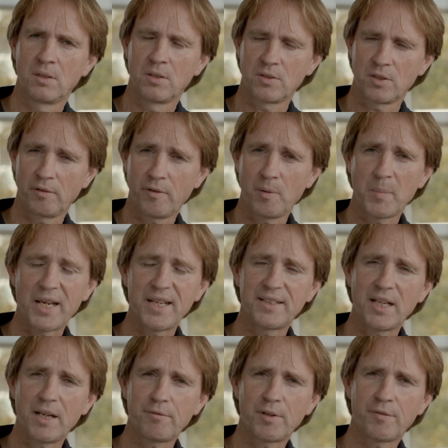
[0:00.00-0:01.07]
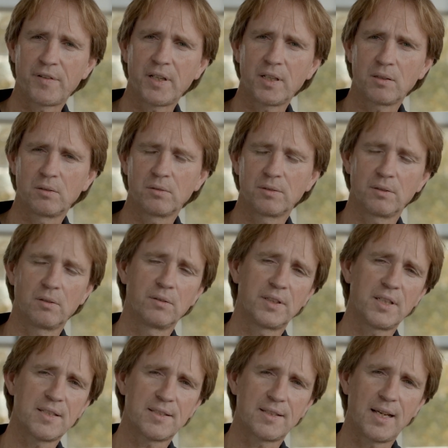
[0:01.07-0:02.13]
So we made everything on
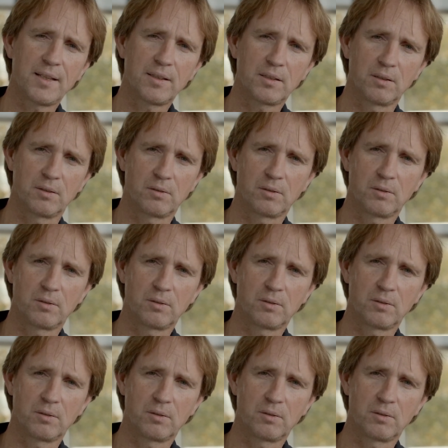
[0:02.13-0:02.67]
this standard